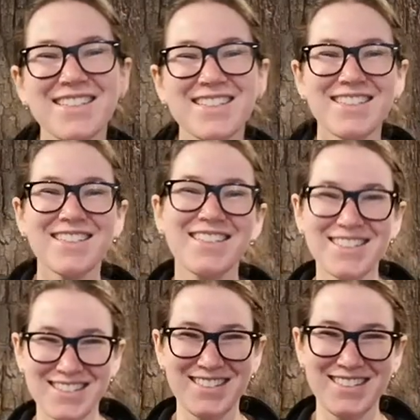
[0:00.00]

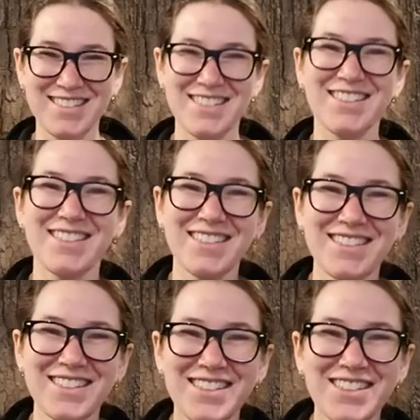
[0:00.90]

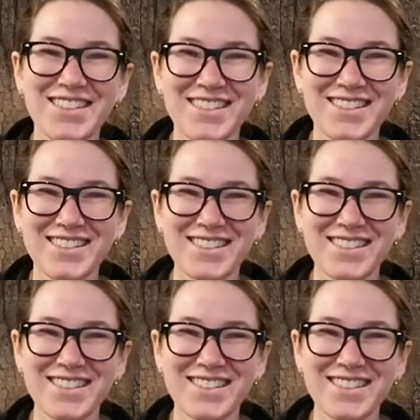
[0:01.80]
[no speech]